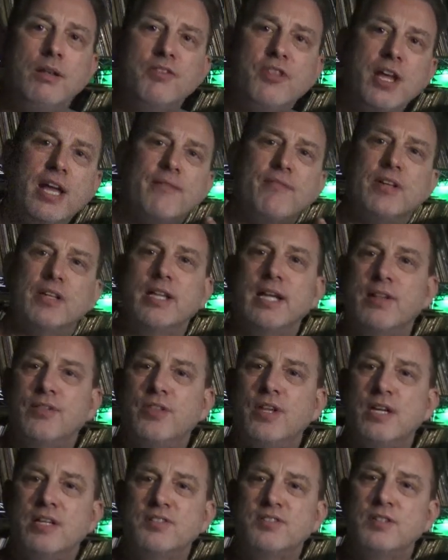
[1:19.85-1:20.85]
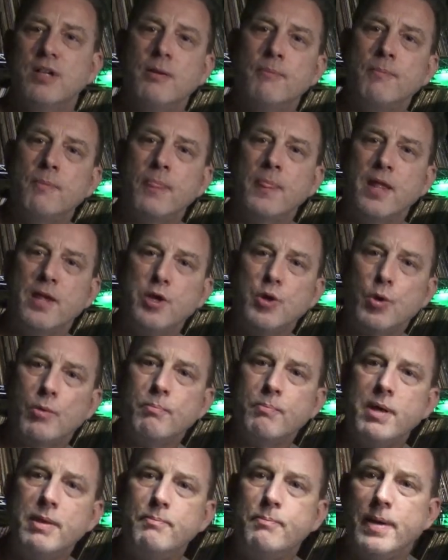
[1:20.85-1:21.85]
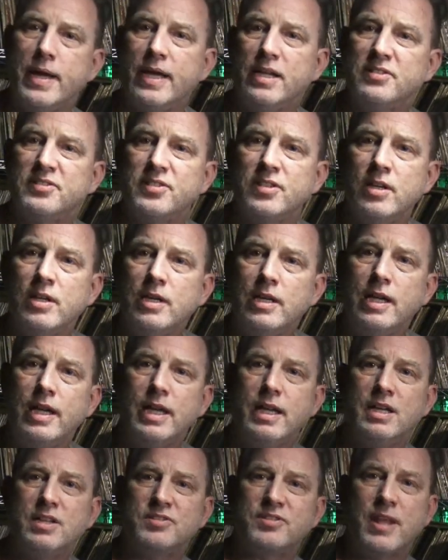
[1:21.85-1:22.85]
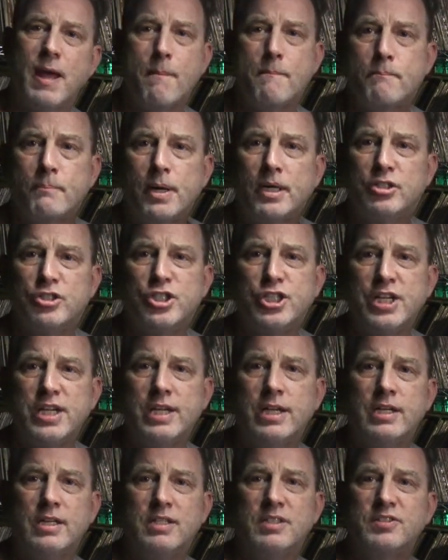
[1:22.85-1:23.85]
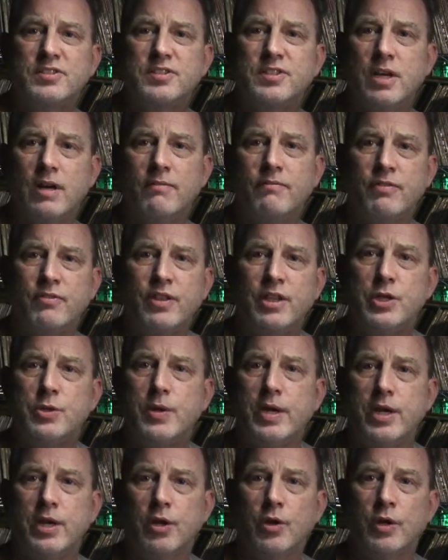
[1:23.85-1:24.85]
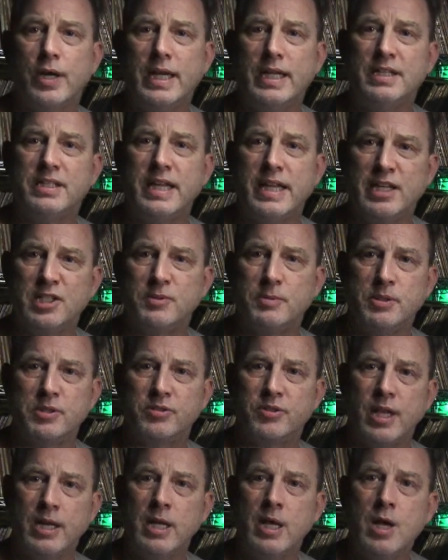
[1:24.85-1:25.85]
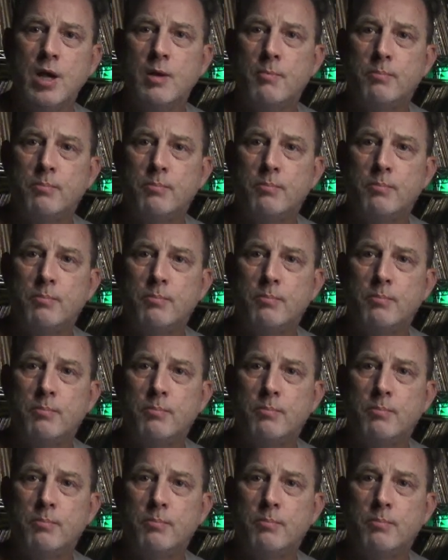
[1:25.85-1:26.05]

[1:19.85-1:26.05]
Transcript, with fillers: Think of it like this. Your mid bass is that punchy stuff that you hear in dance music, that